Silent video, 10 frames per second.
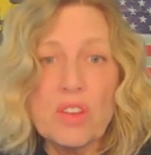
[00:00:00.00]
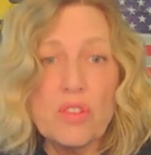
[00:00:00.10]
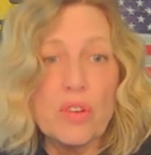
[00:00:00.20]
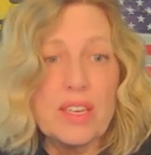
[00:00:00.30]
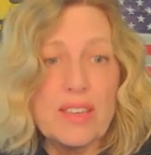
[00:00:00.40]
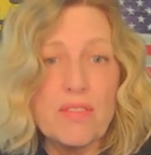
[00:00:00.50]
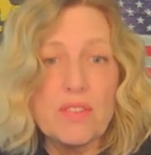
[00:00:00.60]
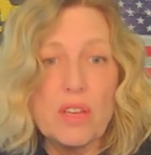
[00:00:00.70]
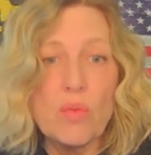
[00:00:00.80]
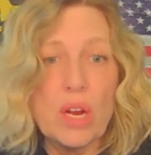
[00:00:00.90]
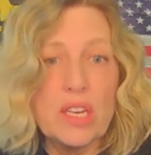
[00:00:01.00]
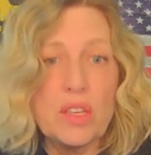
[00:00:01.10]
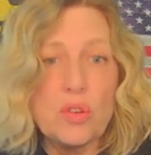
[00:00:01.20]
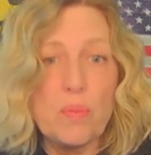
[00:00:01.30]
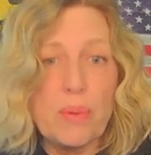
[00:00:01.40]
So I definitely want to
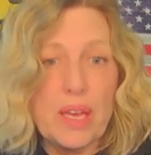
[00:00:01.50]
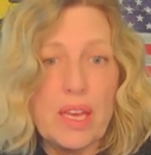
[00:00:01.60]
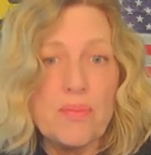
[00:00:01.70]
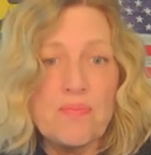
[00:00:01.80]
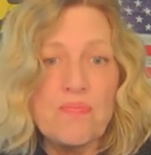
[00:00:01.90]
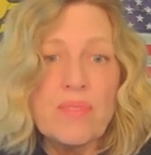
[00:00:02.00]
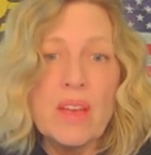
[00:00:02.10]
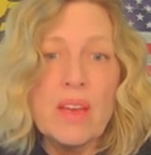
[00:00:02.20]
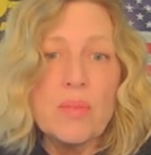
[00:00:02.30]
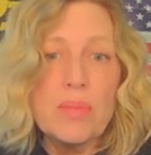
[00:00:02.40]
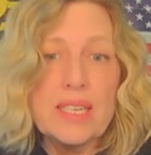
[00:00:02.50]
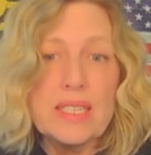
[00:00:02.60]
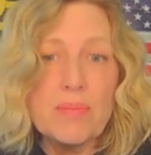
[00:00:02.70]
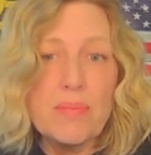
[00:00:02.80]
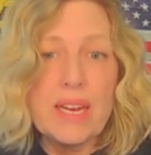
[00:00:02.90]
do B.
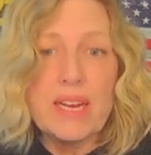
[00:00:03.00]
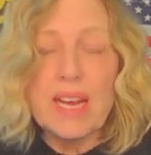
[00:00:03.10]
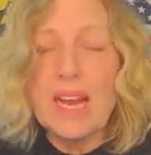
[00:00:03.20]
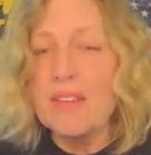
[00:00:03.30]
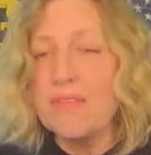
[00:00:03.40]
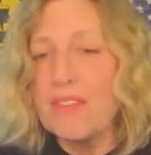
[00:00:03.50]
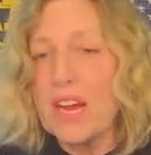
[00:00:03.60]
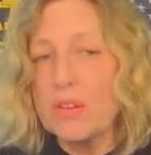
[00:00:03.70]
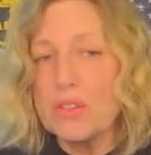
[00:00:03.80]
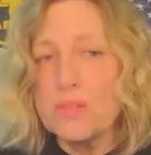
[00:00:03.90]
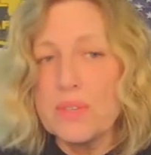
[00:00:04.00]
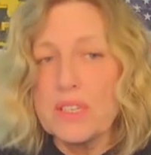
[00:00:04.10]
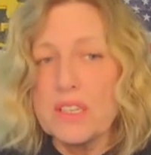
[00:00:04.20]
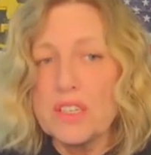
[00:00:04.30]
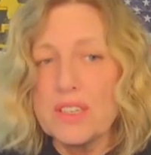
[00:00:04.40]
Place the bed in high Fowler's
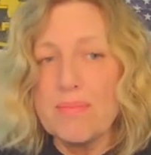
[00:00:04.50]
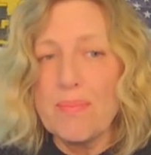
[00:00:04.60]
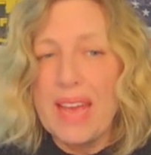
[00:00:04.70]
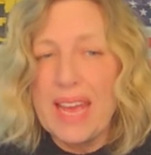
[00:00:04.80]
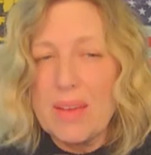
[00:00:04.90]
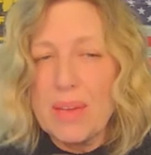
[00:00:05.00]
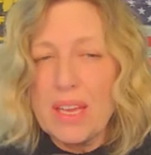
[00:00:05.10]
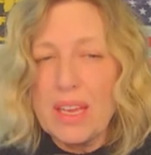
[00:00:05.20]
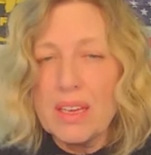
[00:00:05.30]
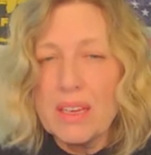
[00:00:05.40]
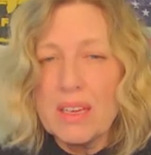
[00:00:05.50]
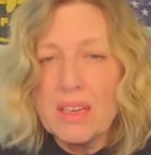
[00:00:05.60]
position, maybe.